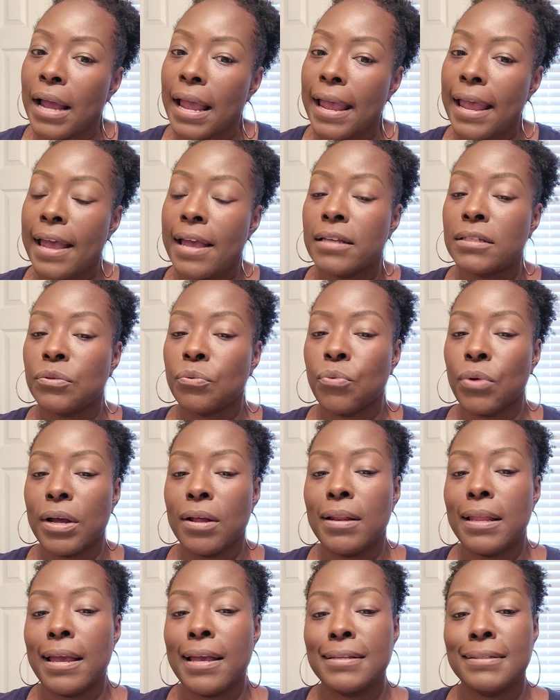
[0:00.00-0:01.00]
as
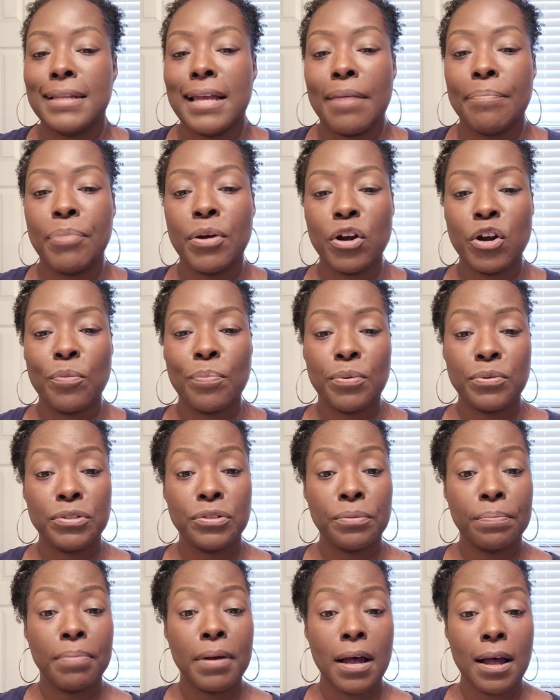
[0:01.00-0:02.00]
well as that purple
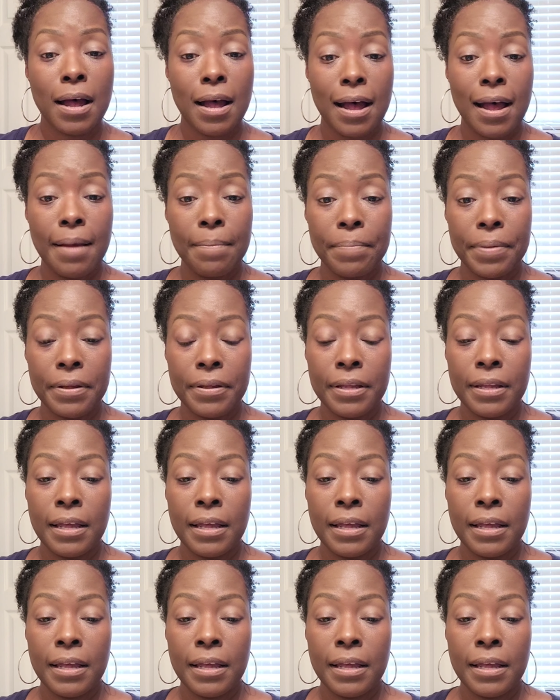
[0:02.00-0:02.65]
to pop,